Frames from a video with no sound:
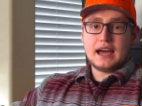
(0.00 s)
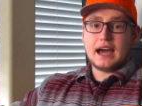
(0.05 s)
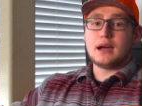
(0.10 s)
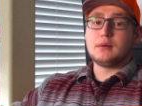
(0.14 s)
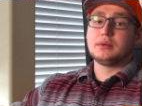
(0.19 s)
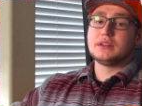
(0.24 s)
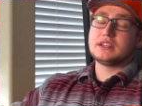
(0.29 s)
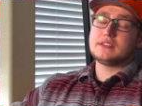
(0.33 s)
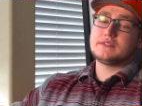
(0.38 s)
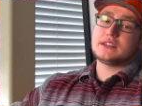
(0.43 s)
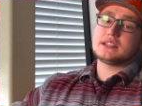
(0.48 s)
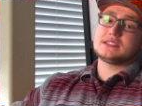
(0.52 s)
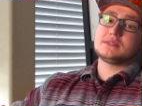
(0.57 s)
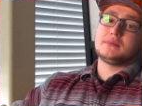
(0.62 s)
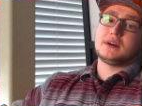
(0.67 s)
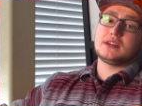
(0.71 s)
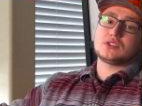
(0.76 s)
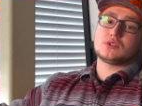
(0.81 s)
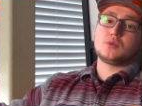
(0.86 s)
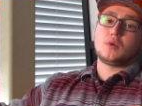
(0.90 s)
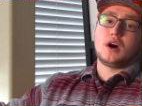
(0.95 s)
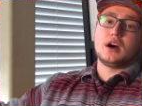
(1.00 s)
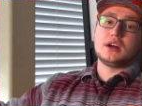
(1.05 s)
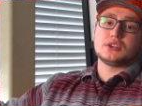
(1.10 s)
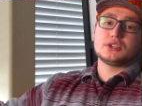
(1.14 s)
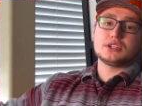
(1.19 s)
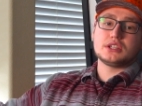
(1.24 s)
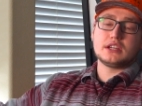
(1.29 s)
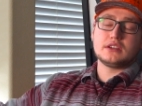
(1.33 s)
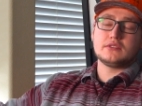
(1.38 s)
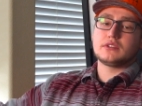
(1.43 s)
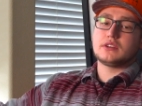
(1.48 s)
I believe that's a
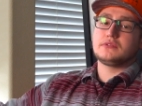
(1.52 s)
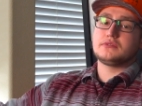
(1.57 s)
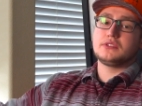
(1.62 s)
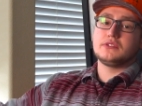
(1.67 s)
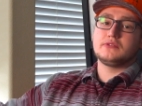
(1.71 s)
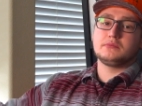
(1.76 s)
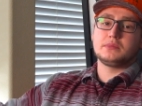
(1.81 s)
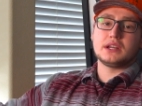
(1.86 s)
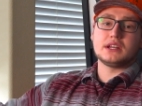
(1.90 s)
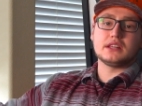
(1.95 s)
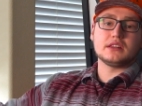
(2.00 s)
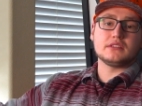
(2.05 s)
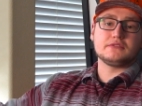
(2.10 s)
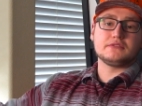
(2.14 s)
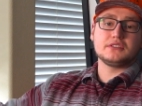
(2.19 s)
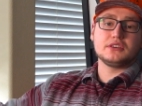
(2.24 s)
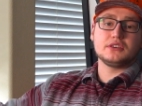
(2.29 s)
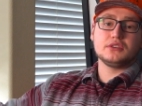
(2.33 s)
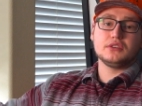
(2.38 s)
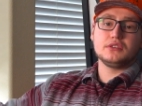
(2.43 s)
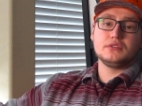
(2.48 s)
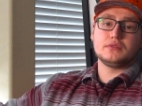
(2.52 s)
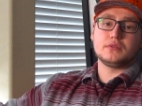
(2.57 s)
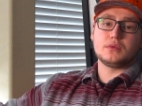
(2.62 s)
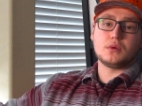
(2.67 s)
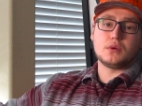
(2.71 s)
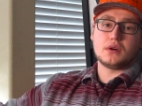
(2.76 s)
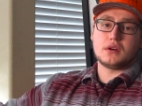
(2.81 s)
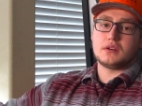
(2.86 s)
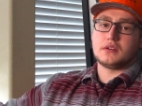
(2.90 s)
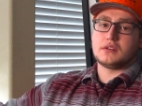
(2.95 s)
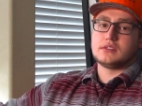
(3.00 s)
must-watch. Even if you've been in the field
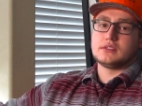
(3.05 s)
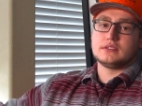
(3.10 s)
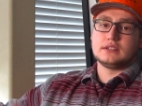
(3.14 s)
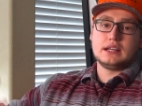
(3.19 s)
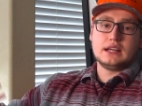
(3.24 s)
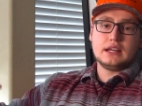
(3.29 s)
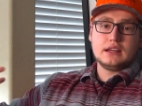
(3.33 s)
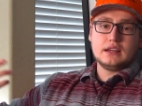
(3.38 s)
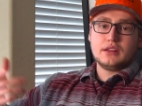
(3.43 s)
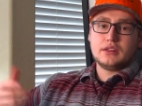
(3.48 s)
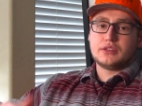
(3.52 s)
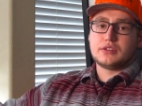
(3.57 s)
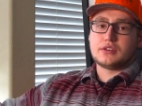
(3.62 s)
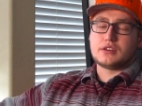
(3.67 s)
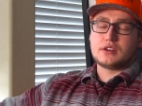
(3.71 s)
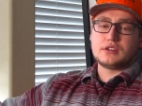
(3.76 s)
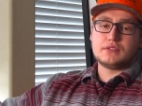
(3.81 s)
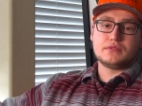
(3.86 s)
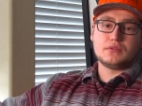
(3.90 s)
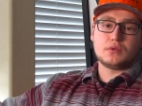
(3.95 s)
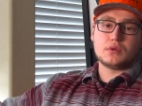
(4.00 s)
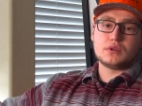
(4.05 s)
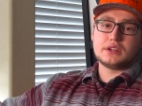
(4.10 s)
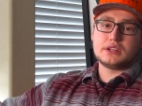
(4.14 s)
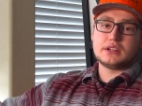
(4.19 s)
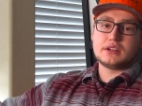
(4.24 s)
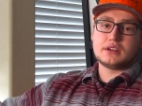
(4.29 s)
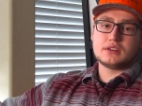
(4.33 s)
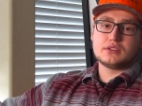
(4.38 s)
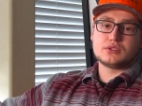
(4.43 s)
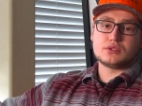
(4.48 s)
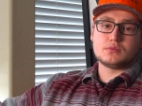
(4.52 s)
for 30, 40
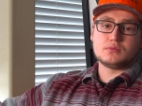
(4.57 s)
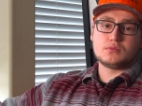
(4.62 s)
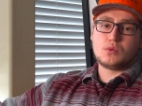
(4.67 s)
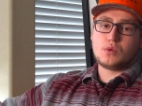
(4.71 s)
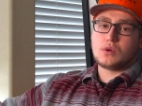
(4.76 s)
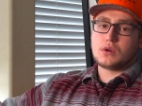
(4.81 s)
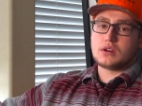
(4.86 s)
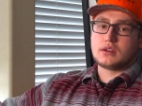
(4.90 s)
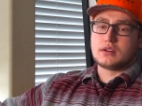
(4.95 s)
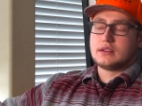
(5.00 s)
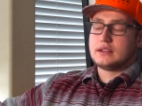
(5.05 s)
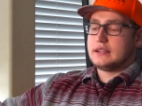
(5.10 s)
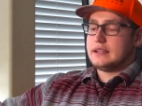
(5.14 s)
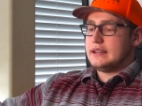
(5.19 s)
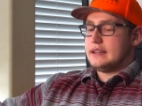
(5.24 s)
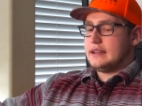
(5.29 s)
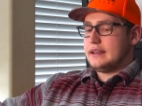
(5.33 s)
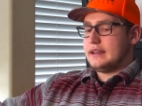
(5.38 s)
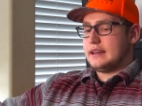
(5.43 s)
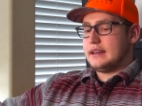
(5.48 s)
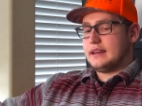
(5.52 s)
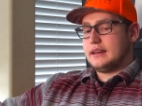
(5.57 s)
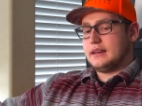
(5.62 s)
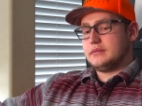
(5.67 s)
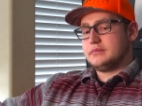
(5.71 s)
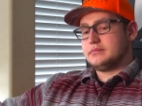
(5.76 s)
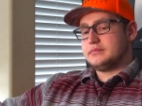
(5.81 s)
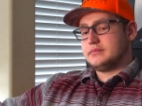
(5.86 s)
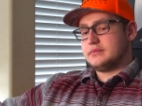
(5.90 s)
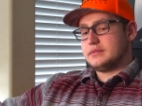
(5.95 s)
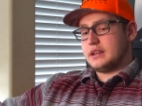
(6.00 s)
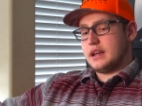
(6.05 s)
years or more,
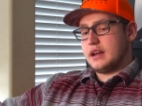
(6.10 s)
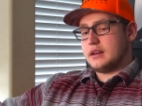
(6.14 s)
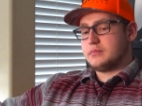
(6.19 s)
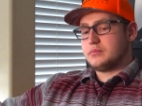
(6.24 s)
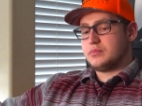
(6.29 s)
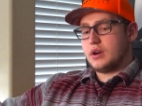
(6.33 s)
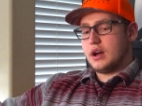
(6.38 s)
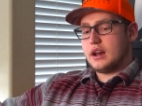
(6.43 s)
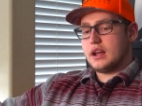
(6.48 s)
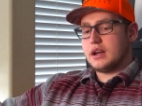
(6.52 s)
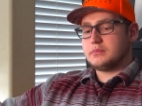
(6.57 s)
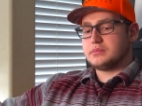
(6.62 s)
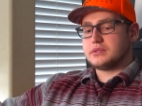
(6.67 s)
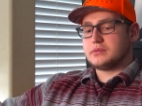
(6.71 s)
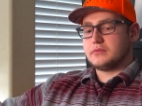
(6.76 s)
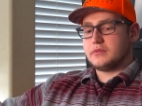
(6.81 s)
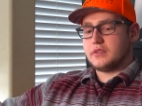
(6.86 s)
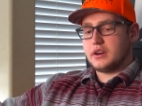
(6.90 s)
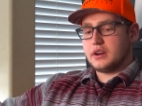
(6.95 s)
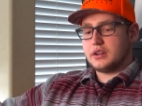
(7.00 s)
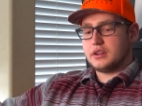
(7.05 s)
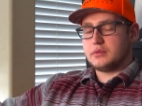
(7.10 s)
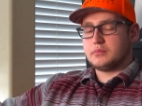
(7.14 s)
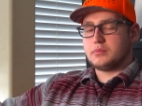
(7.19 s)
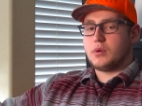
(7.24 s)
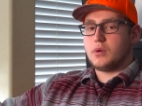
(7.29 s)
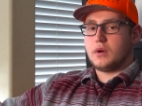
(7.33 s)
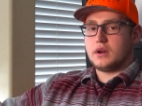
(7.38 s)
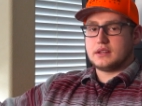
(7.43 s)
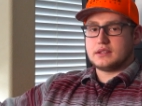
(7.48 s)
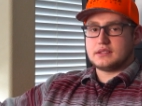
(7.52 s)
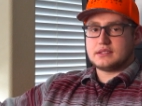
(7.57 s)
I brought up some very good
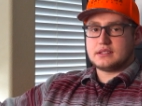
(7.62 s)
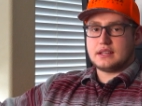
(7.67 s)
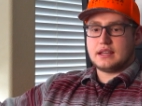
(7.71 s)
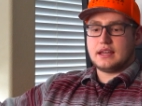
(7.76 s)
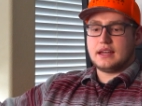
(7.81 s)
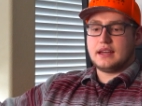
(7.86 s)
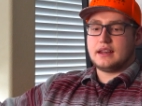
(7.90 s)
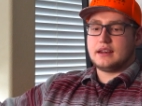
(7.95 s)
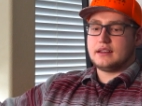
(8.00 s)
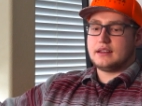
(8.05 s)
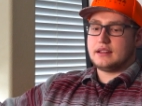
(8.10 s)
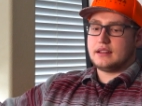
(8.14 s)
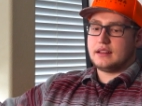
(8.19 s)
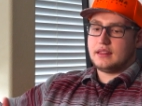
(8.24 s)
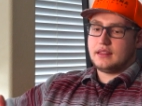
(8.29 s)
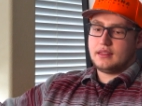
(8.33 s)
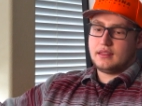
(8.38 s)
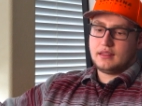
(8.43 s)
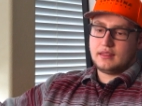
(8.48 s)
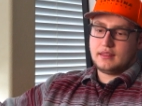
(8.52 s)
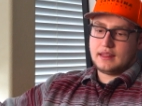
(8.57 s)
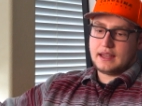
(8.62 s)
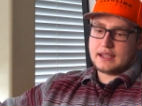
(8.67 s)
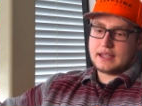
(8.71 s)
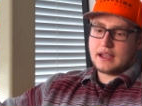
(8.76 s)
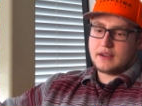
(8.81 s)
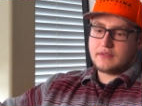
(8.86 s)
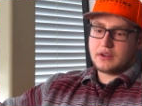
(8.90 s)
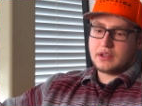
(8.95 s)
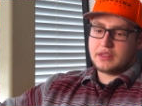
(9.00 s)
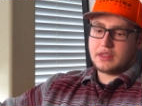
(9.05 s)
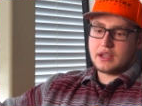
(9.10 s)
points. And like
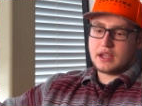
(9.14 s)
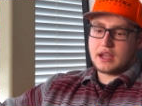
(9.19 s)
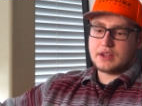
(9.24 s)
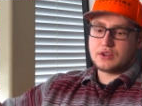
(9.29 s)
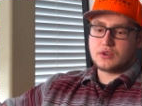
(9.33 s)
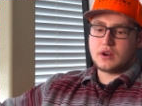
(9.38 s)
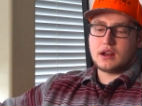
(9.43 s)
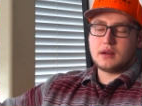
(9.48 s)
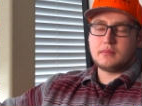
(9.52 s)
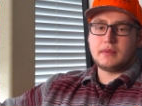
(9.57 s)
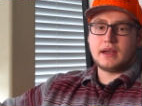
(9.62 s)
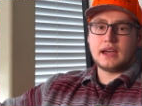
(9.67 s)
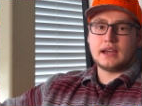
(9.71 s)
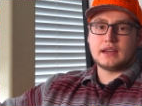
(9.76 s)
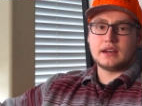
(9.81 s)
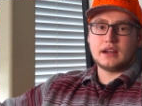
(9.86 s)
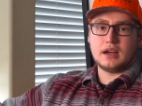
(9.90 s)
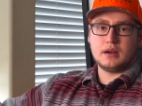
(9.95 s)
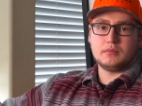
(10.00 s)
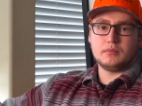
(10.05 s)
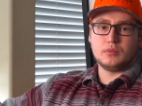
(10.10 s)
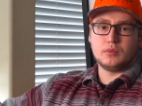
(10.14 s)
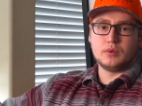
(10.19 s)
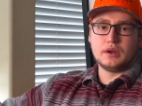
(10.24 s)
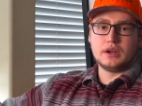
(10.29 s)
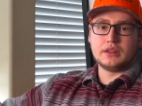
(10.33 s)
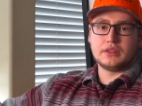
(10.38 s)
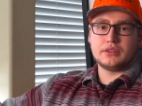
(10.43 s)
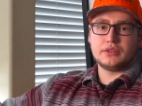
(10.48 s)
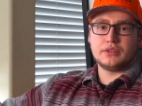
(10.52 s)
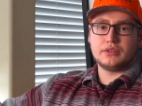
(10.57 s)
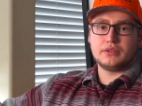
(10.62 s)
everything, I try to back it up
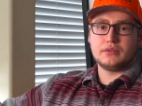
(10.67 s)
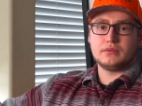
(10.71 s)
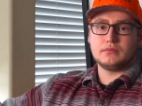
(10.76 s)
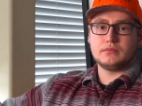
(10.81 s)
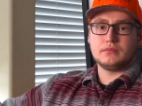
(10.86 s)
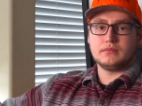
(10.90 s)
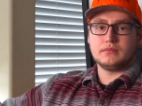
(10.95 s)
with